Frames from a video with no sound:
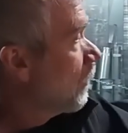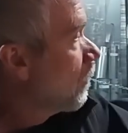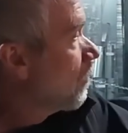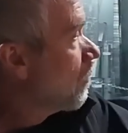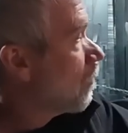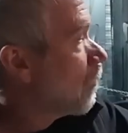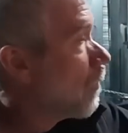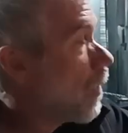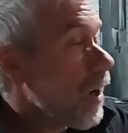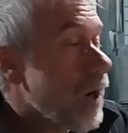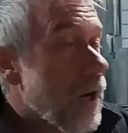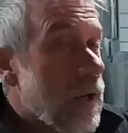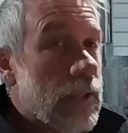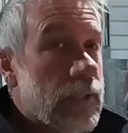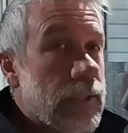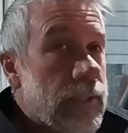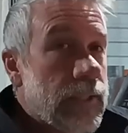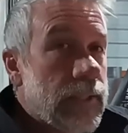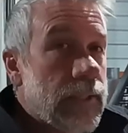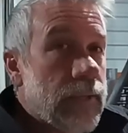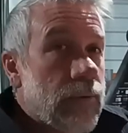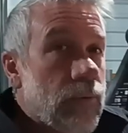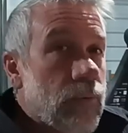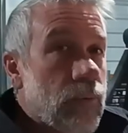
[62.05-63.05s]

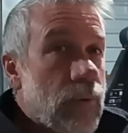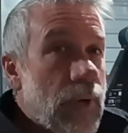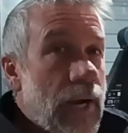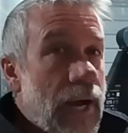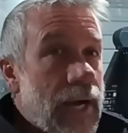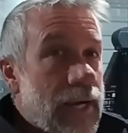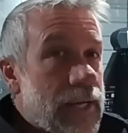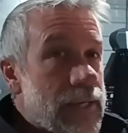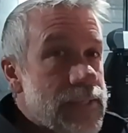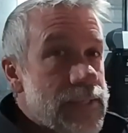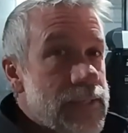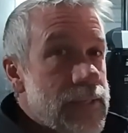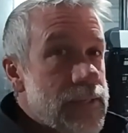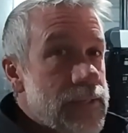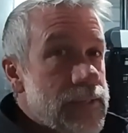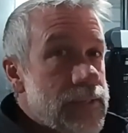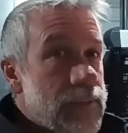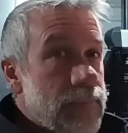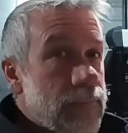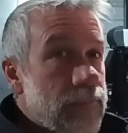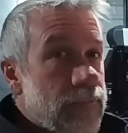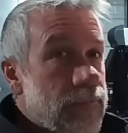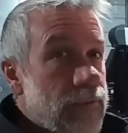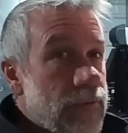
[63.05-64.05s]
Molly rack
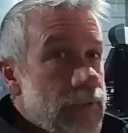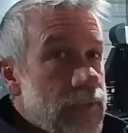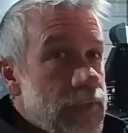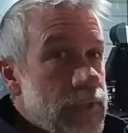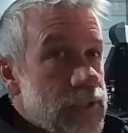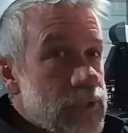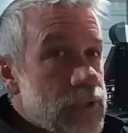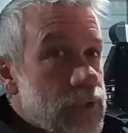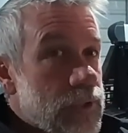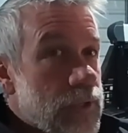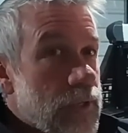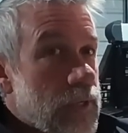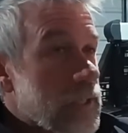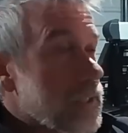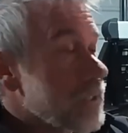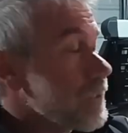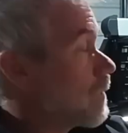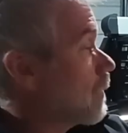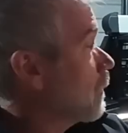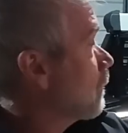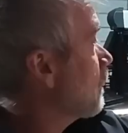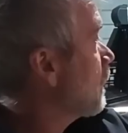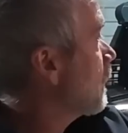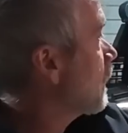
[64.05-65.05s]
system for this truck,
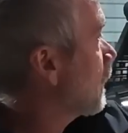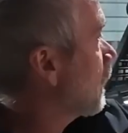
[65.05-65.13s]
so we